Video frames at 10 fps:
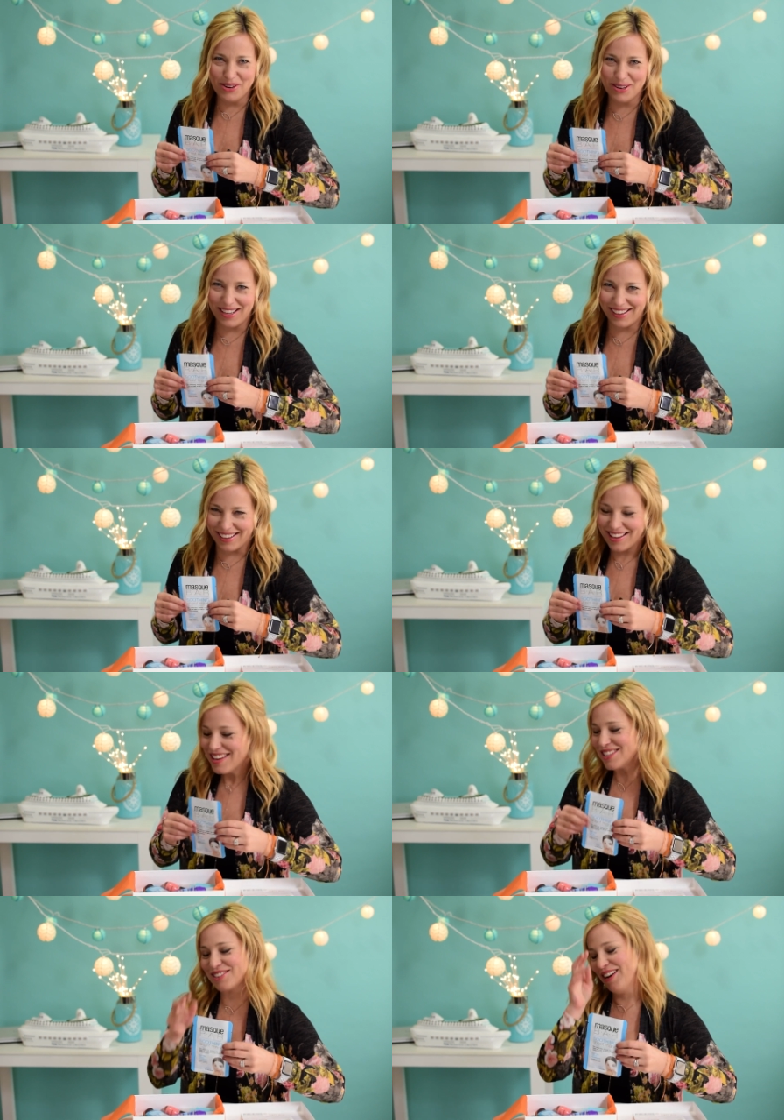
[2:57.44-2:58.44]

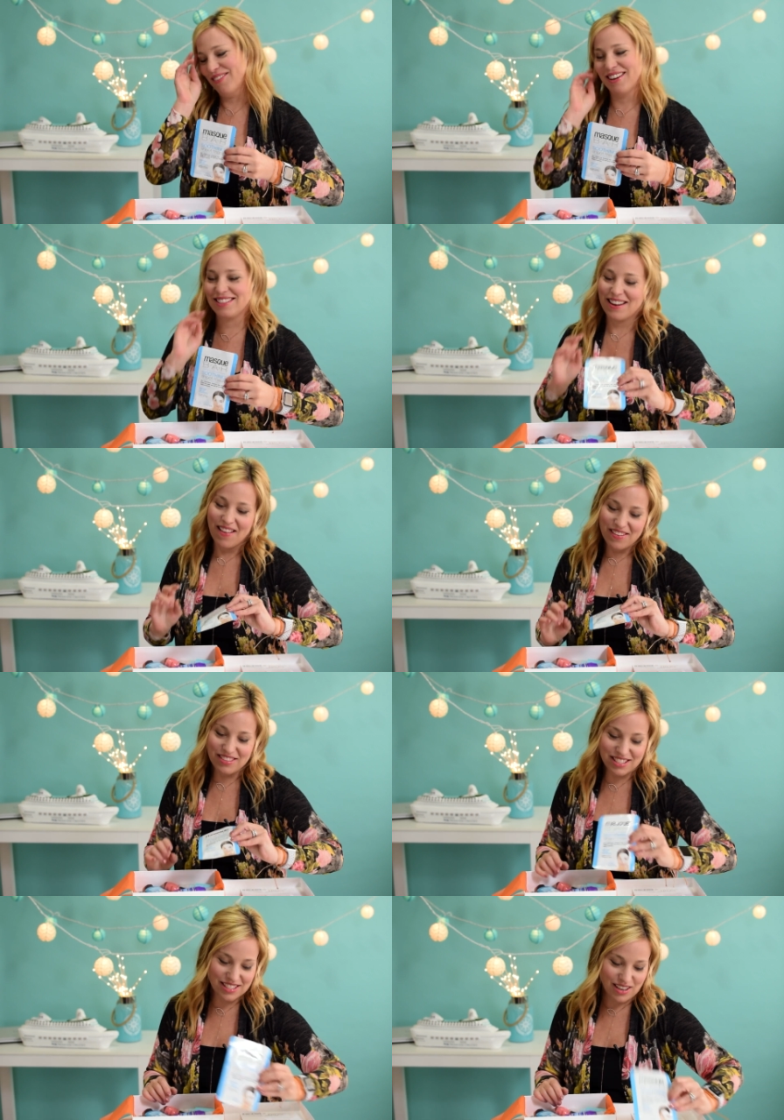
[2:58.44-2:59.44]
doing? so anyways,
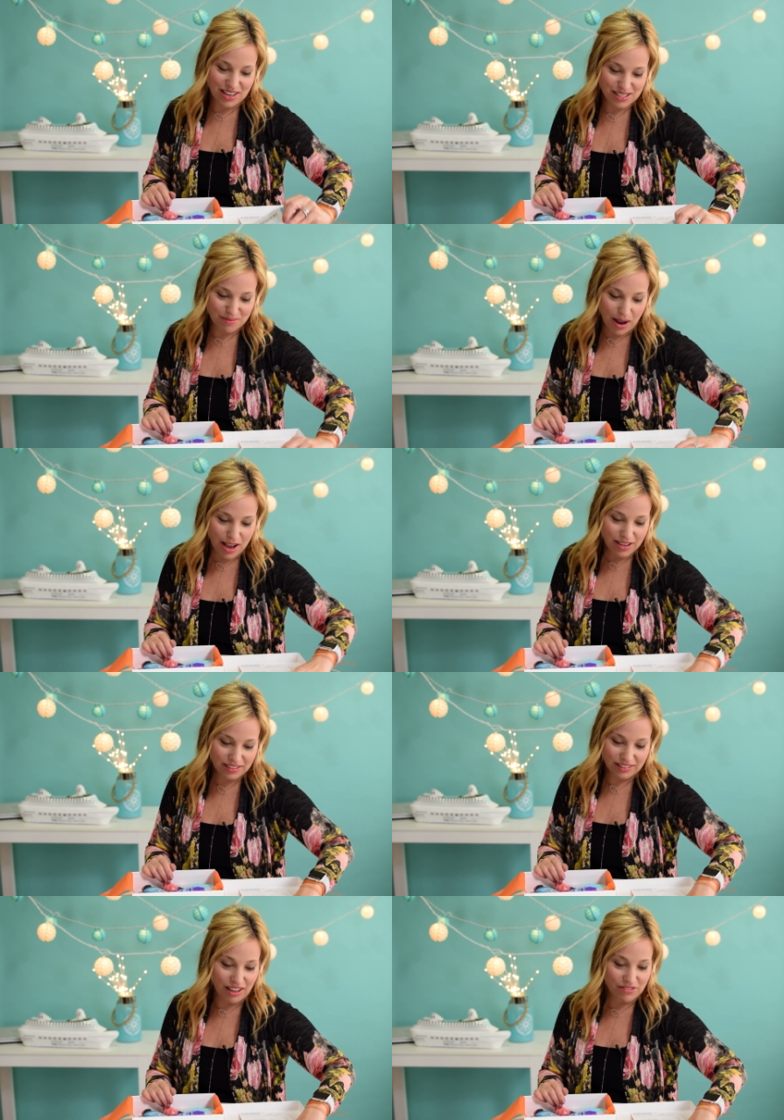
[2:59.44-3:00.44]
this is awesome. I
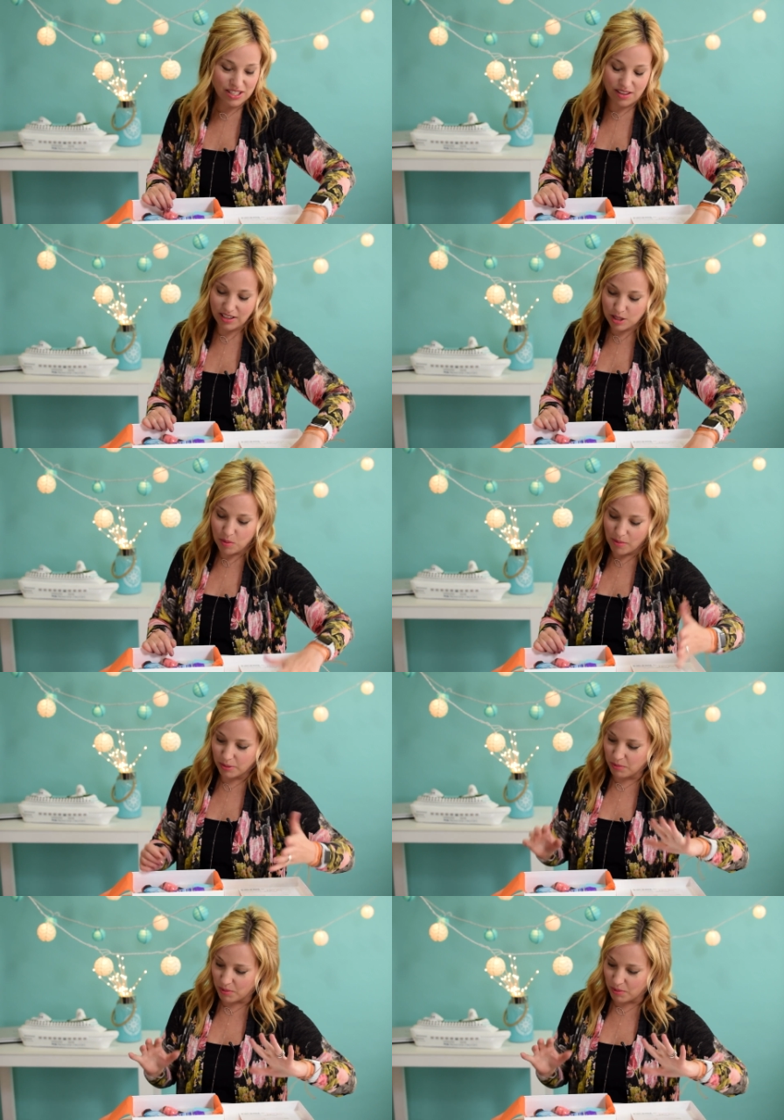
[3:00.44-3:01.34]
love this. I think it's probably